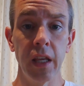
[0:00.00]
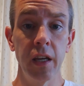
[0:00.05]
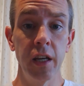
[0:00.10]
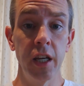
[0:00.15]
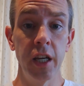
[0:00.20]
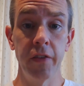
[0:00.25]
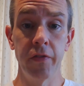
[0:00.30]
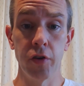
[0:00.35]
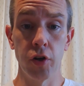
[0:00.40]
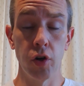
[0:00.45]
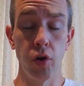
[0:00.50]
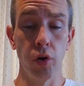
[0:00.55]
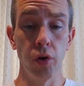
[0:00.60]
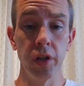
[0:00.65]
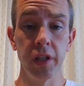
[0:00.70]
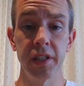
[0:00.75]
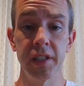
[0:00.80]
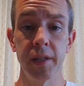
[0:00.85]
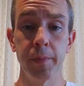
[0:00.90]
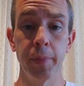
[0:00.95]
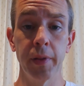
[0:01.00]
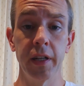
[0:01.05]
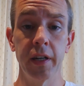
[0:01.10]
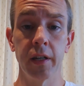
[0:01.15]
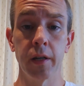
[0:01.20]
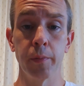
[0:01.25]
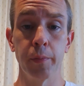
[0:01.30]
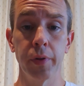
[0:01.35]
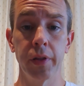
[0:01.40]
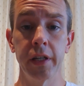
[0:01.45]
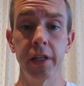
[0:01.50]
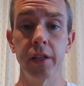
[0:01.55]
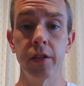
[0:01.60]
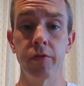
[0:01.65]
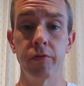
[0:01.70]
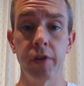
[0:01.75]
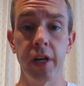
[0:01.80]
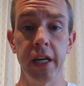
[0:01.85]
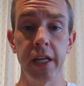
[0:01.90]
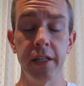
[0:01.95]
if your goal is simply to complete the
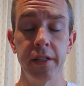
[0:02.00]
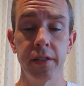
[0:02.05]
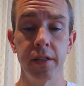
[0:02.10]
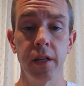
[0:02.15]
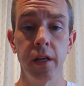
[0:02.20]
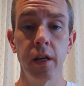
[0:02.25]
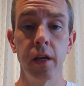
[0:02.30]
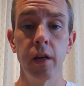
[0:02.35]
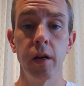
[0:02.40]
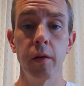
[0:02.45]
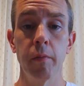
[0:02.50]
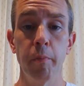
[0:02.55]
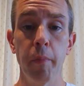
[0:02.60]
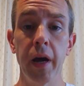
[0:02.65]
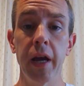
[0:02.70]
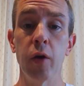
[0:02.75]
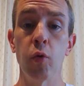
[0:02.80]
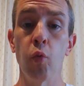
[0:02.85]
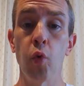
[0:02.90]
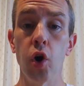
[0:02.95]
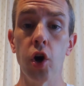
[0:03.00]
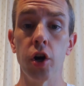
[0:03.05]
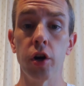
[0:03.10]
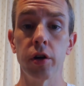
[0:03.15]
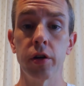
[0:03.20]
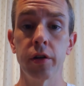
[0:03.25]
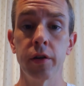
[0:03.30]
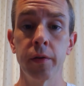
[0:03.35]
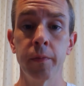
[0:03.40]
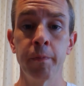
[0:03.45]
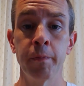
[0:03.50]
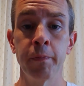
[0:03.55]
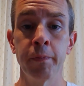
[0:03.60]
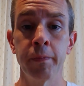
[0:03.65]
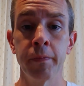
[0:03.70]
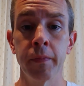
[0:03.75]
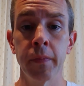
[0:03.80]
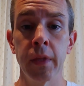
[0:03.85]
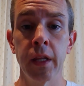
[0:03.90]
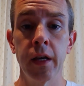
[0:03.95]
race, might work
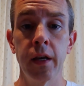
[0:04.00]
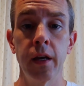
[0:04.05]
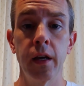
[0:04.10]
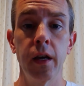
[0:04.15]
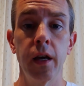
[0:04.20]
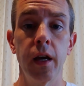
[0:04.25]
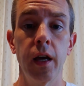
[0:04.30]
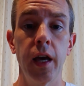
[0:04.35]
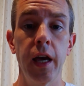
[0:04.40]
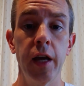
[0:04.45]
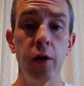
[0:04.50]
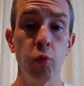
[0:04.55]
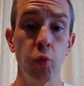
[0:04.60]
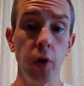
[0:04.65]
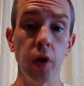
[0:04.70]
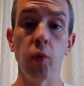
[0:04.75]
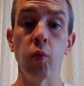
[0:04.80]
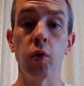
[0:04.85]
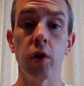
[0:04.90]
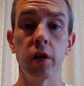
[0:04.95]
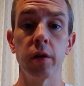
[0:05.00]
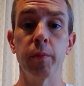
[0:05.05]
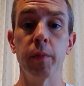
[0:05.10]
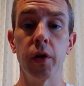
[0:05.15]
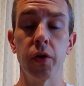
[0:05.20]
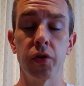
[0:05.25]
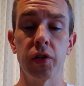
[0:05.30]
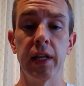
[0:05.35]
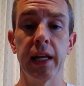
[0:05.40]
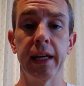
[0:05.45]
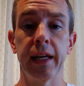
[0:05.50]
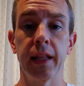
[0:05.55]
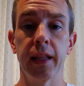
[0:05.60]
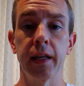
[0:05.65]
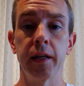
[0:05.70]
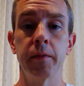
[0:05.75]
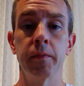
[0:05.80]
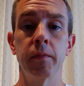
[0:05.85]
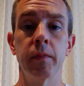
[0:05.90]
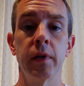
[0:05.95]
and will work most likely.
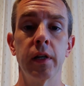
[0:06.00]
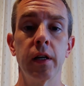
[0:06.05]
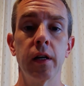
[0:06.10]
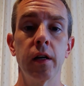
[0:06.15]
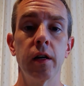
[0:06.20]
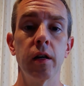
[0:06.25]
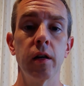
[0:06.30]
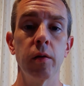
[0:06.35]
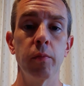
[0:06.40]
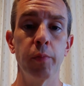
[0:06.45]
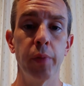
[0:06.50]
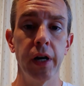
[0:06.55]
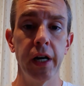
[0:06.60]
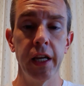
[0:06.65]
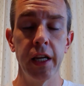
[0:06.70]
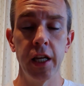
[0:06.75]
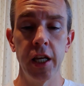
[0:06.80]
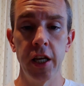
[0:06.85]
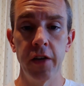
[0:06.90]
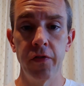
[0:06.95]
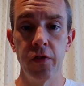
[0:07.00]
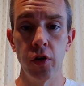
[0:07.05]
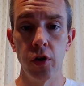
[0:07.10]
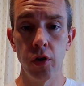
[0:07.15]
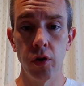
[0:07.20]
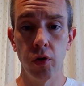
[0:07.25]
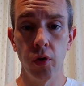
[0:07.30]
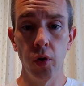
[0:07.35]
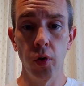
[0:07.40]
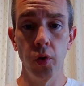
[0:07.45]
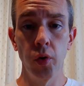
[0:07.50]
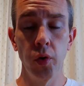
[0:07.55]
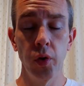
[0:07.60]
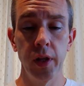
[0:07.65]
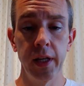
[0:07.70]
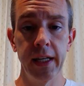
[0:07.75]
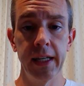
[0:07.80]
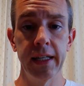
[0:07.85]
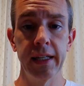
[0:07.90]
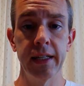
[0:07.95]
But if your goal
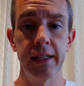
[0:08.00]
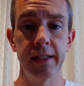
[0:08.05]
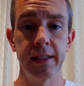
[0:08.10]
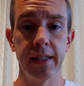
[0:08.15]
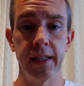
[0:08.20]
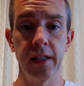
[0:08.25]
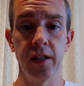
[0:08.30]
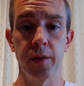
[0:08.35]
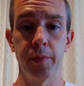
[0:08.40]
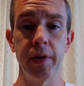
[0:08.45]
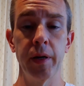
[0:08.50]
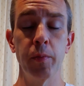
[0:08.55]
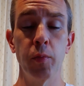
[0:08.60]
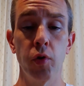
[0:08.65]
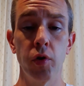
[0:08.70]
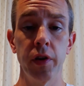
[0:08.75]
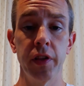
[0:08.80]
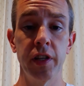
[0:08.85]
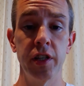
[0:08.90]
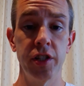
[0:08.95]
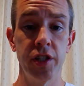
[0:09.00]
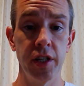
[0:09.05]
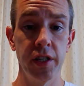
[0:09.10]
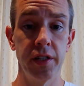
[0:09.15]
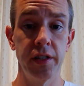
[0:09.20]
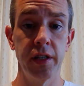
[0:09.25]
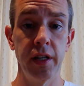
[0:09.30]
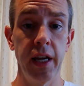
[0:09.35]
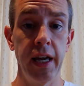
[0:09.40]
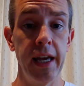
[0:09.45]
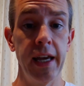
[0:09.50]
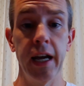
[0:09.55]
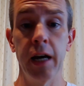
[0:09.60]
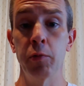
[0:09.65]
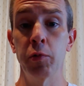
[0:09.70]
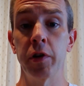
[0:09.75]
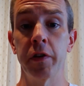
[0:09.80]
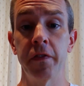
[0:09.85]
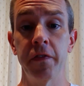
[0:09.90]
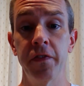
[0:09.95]
is a little bit more than just, hey, I
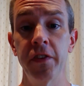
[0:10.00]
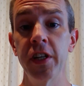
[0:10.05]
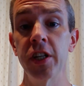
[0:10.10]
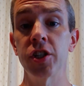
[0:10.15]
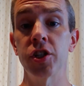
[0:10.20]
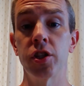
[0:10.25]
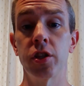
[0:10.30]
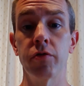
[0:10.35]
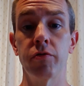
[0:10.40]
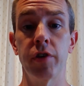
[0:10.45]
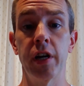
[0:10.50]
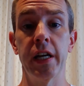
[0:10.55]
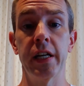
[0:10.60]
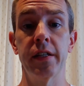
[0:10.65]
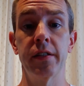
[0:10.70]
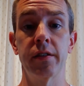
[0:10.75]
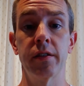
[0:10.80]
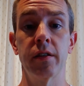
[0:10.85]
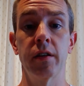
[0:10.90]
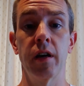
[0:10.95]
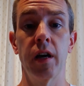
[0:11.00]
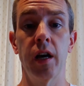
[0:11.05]
want to finish the race,